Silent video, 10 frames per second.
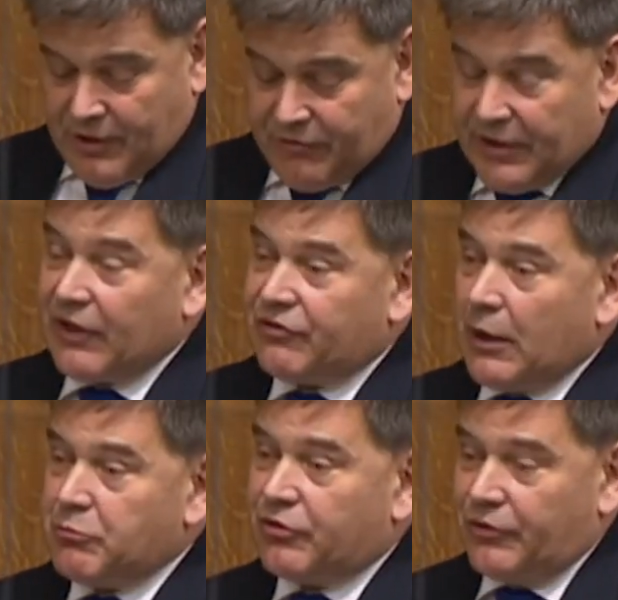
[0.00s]
of an
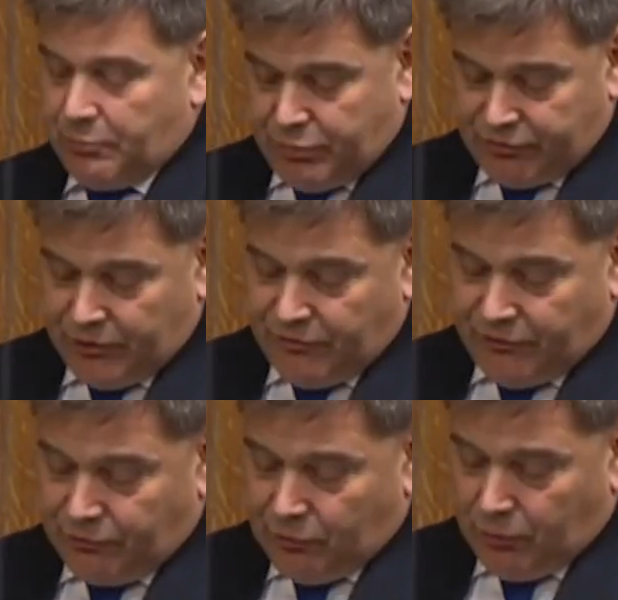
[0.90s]
exception that proves
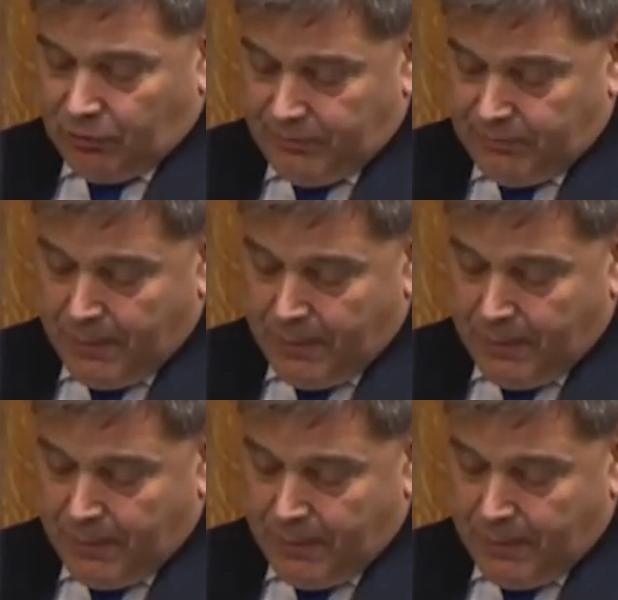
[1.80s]
the rule.